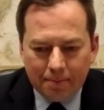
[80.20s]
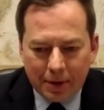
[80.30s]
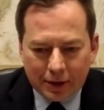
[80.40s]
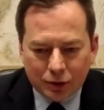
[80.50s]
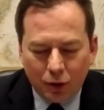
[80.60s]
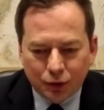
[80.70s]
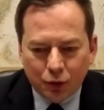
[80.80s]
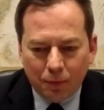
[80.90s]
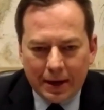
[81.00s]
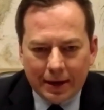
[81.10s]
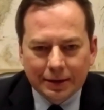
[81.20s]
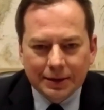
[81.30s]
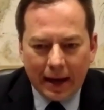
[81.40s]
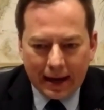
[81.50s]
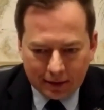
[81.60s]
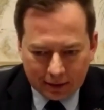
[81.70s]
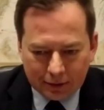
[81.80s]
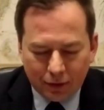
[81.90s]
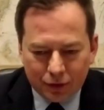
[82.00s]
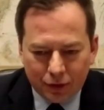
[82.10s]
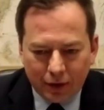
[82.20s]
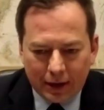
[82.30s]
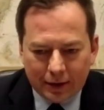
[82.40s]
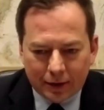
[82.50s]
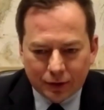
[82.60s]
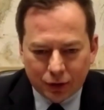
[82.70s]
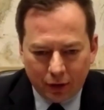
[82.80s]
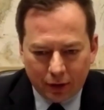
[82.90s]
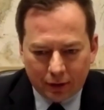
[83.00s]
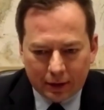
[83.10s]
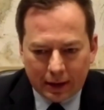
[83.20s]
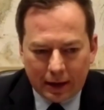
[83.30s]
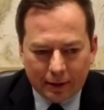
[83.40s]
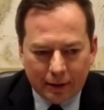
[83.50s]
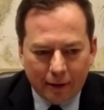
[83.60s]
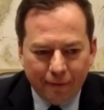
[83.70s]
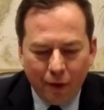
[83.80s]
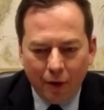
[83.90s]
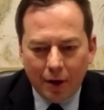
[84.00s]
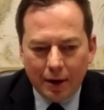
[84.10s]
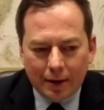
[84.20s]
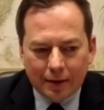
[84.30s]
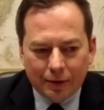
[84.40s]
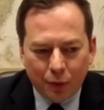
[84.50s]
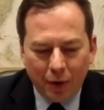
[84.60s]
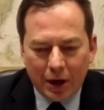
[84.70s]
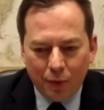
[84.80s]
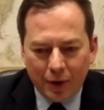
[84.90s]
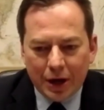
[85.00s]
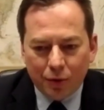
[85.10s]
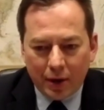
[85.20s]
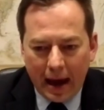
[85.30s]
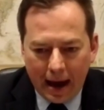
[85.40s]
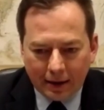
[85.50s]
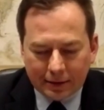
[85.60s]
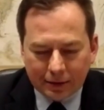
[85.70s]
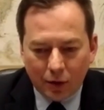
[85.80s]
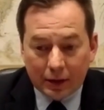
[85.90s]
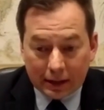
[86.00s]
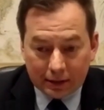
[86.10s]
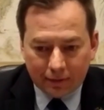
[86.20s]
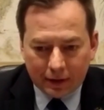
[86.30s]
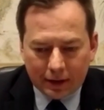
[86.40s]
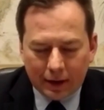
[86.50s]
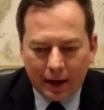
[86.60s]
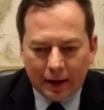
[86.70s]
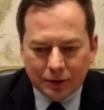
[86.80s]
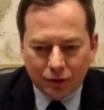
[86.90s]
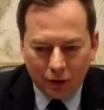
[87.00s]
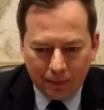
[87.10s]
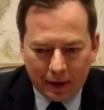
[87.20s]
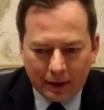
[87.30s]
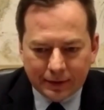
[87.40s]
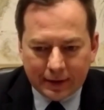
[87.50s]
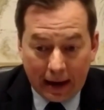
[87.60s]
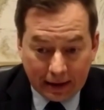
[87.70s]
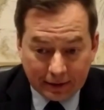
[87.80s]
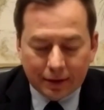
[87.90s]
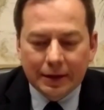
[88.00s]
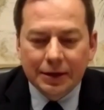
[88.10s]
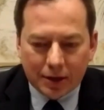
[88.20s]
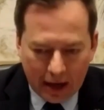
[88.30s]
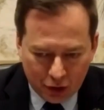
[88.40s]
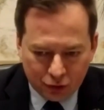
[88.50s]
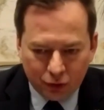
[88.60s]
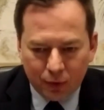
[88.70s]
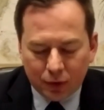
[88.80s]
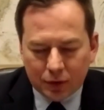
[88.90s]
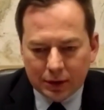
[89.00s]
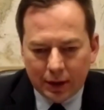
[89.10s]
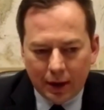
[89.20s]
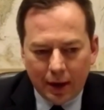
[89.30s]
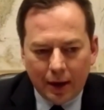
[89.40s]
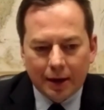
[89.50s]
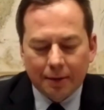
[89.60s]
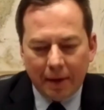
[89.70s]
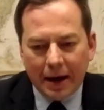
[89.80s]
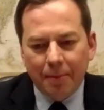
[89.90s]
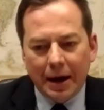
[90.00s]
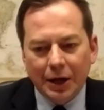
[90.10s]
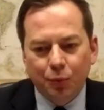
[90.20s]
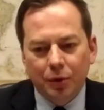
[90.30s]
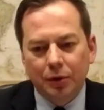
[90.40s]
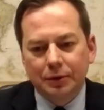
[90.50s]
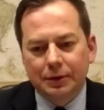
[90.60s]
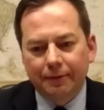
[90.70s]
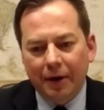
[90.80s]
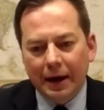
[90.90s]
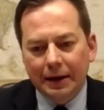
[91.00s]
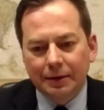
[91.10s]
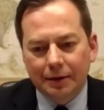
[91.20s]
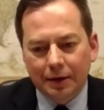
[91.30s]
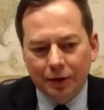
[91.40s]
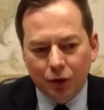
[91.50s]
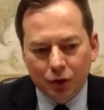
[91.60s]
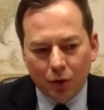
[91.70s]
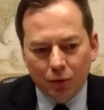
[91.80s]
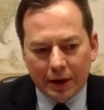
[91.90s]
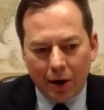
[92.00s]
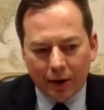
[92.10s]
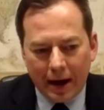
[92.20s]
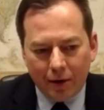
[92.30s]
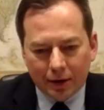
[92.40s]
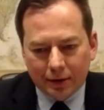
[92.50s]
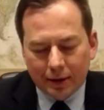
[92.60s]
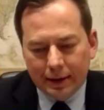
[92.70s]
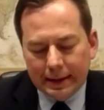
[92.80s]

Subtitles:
but is also being decided on Ukrainian soil. And therefore, the way we react collectively as Europeans, as international community, in my mind, will define not only our character,